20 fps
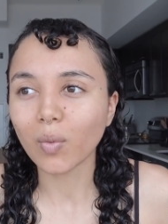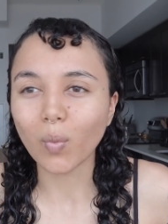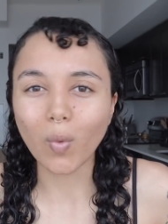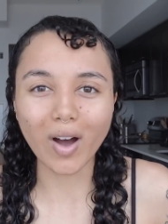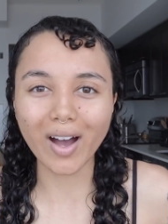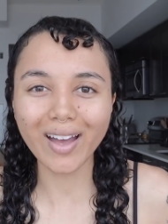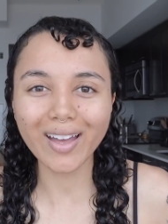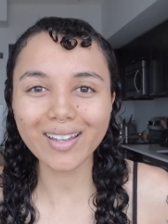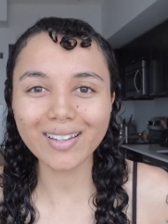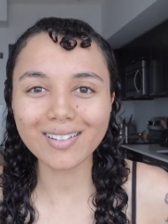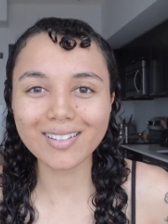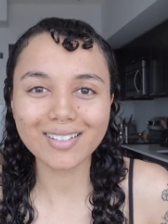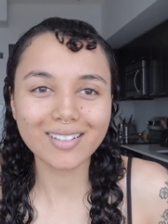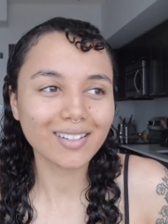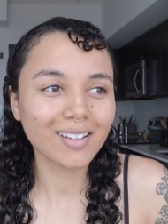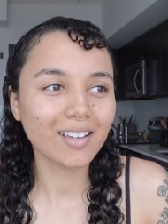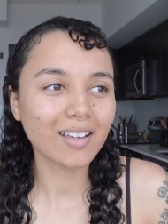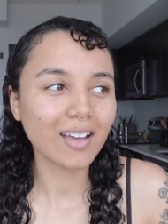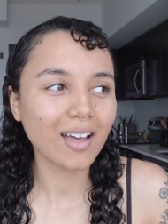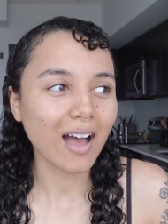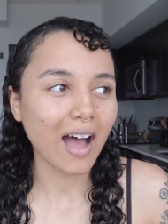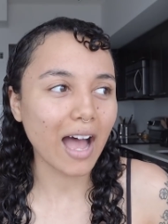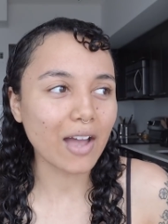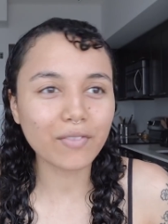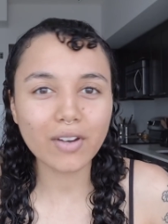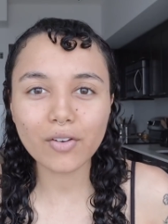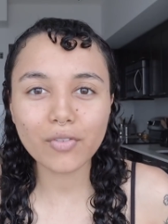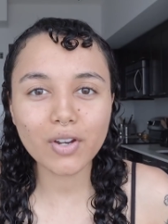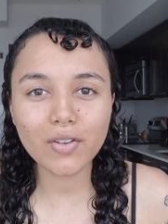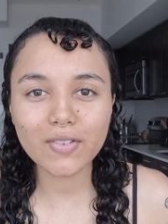what? I've
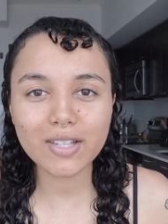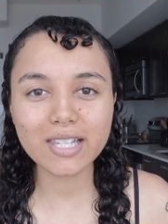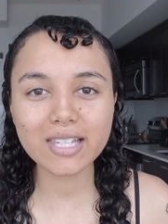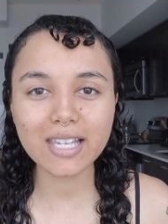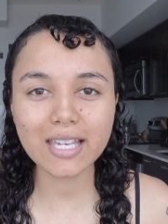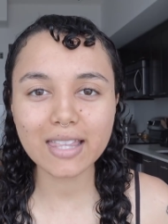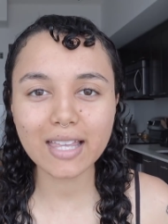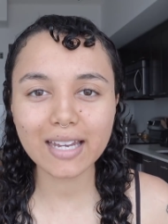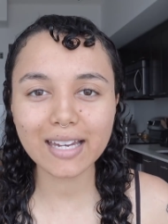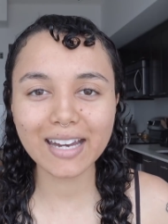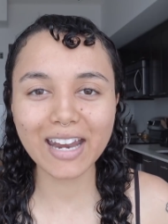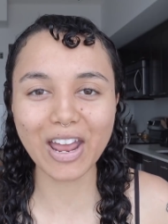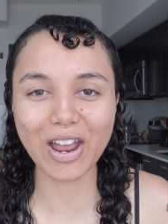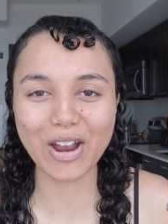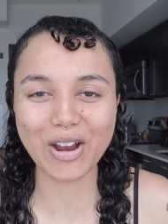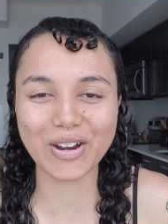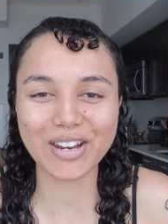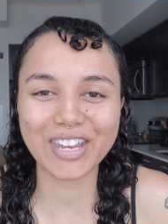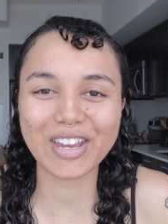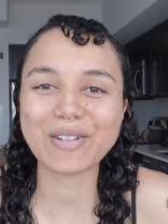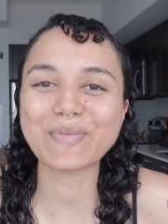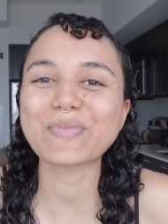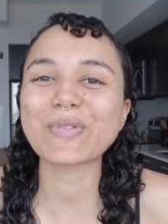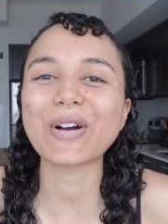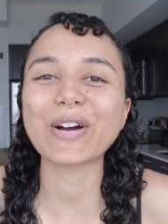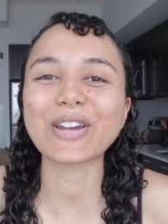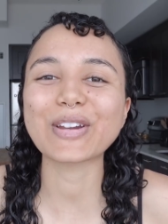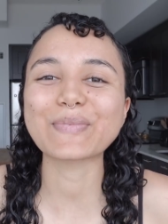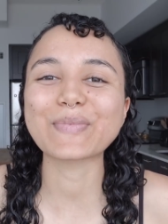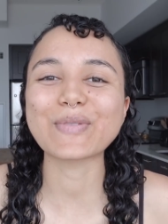never even seen that in a hair care
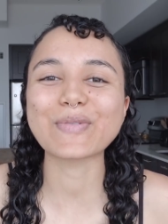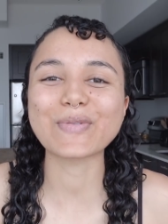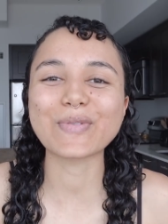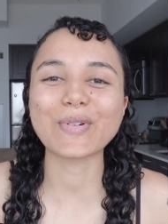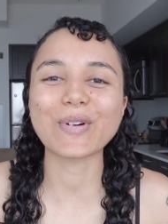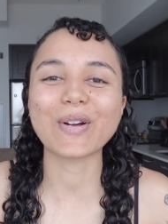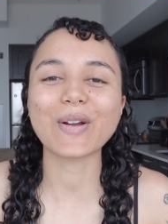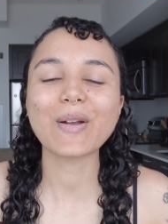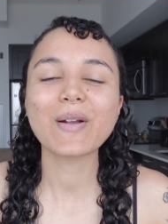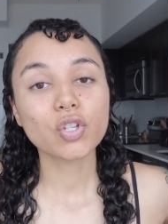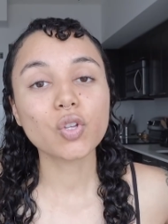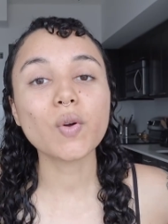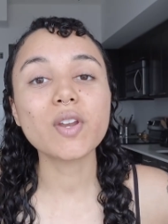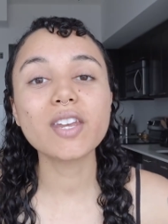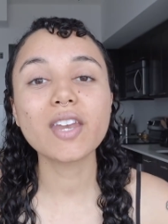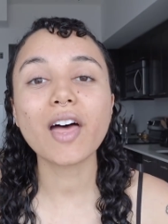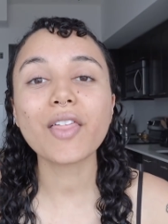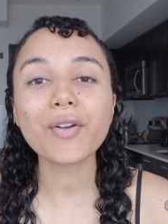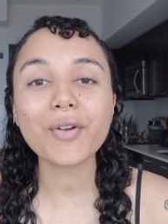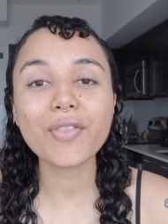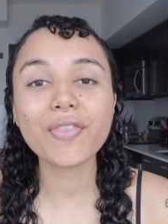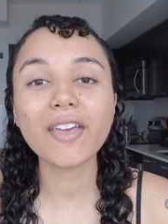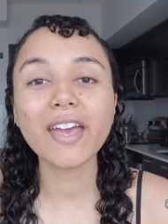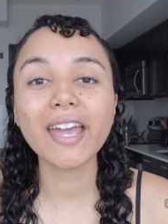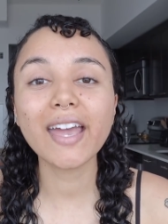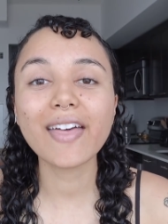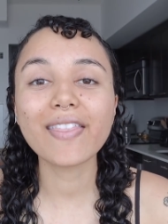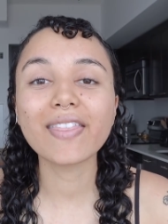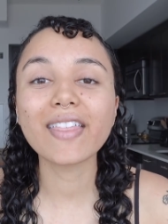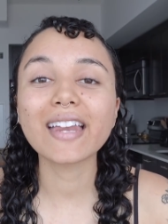product before. So another
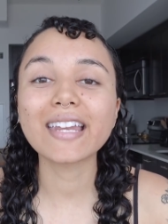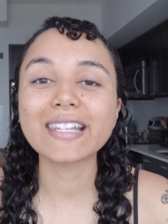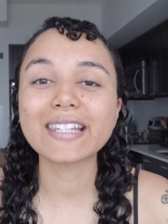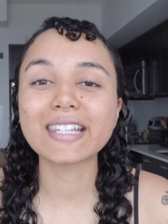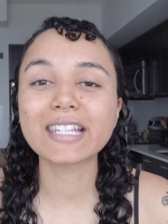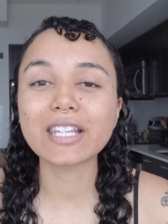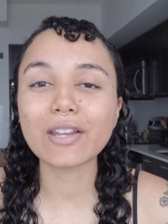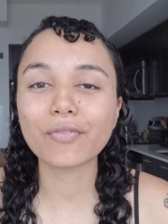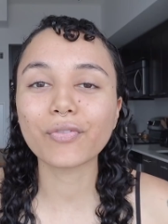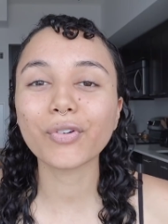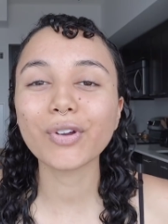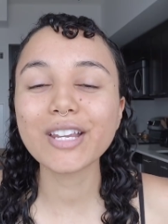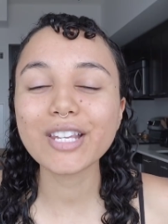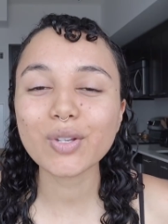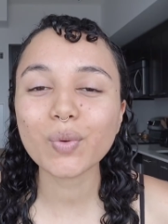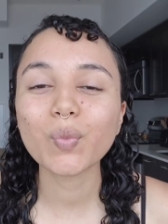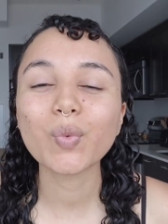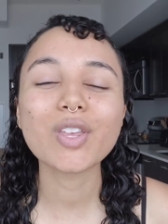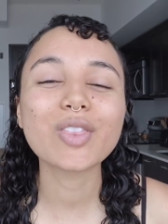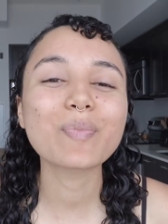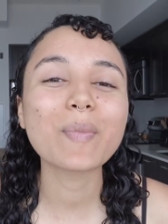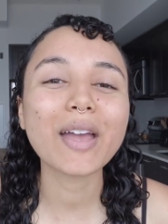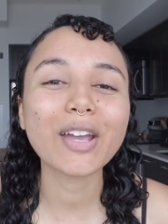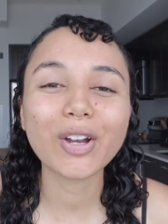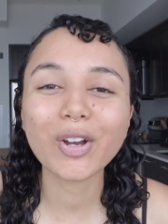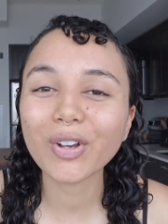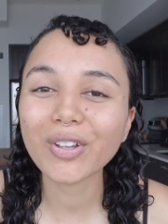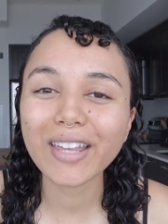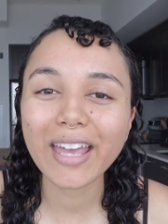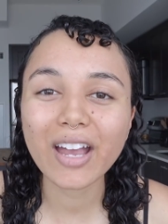thing that is different with my
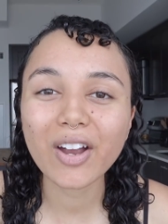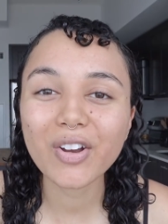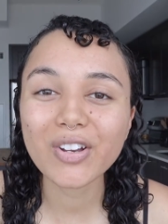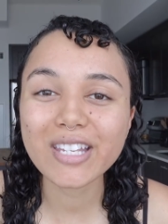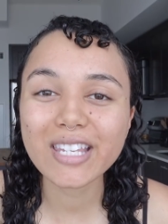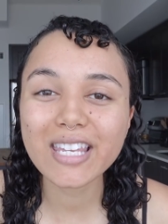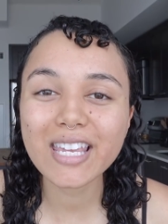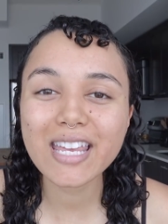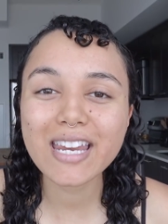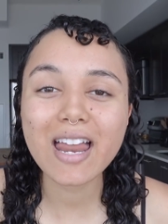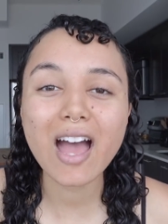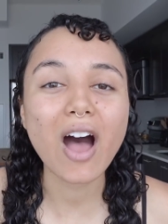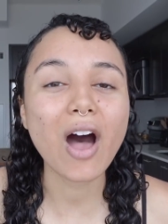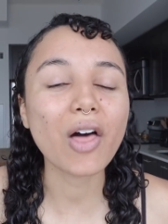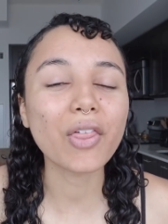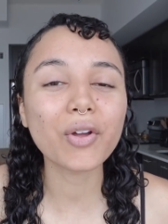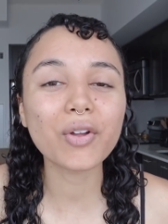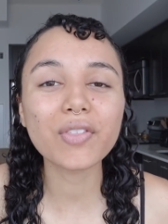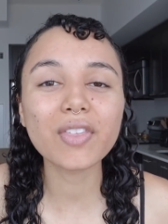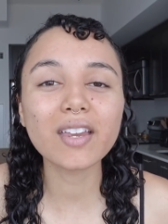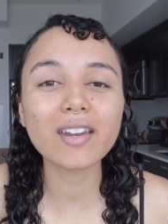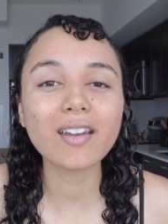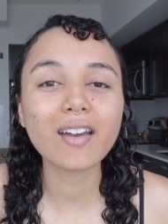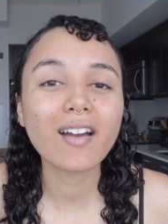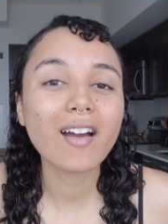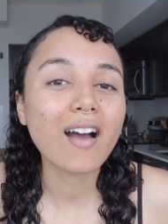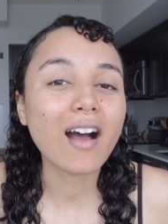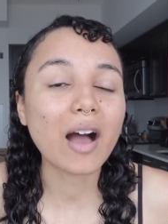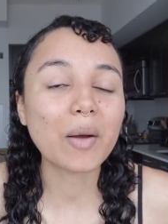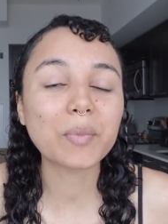curly hair routine, other than
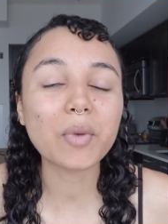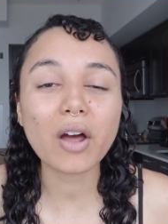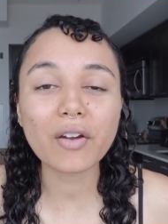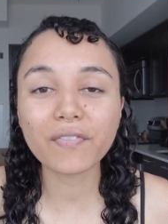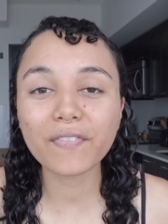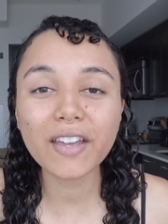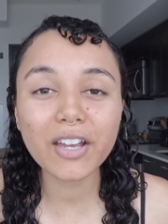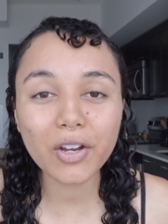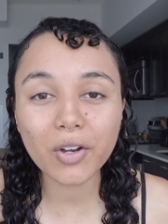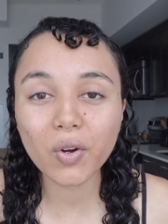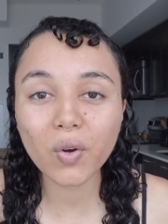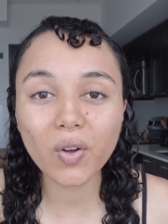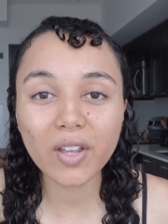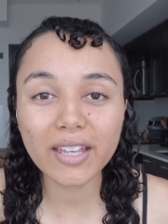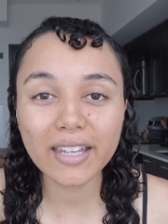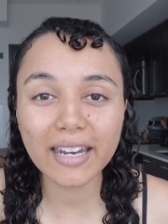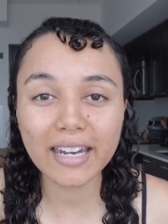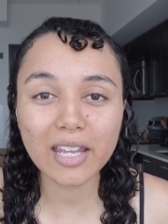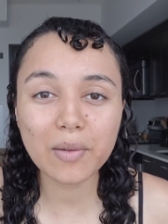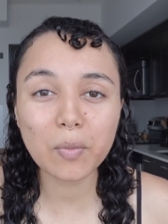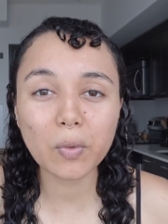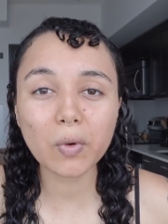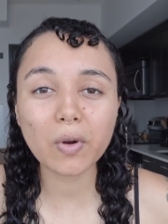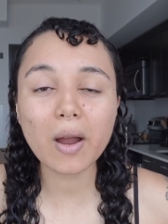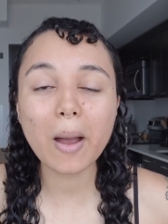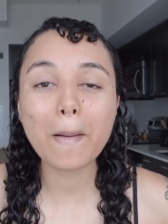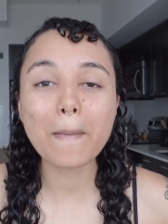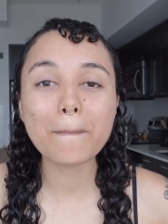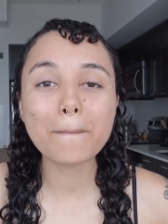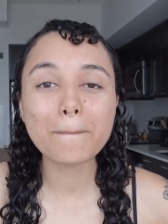I'm not finger coiling
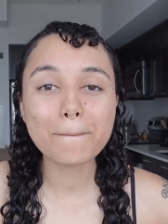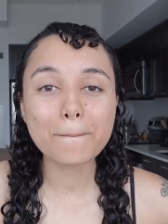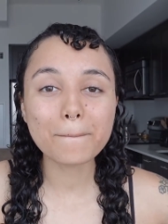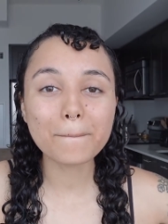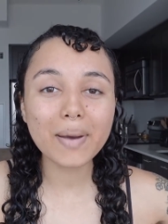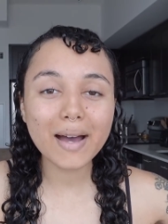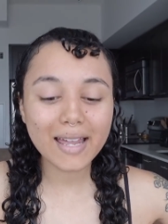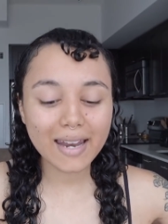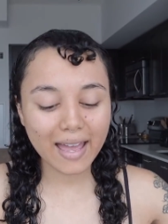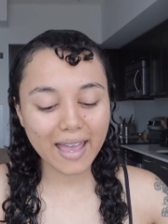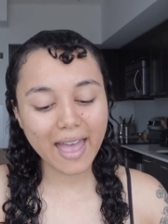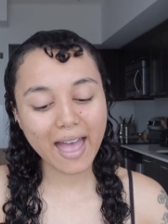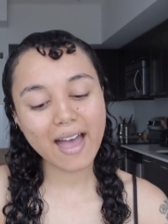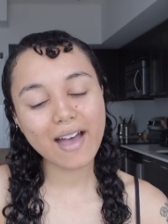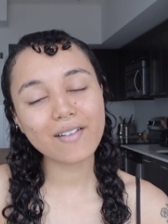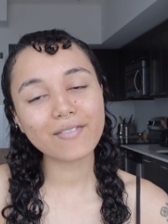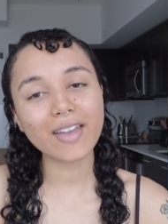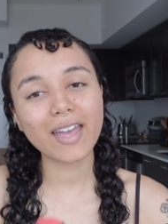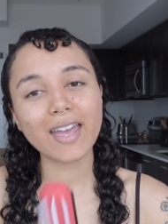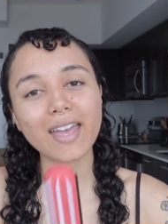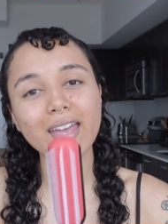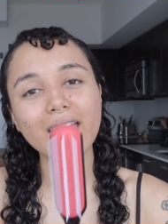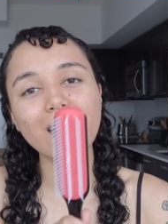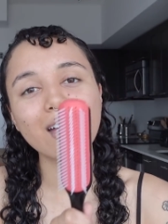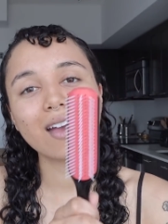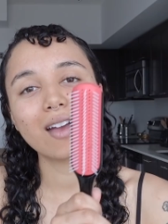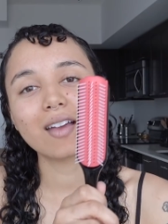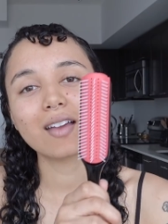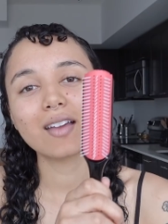anymore, but I have a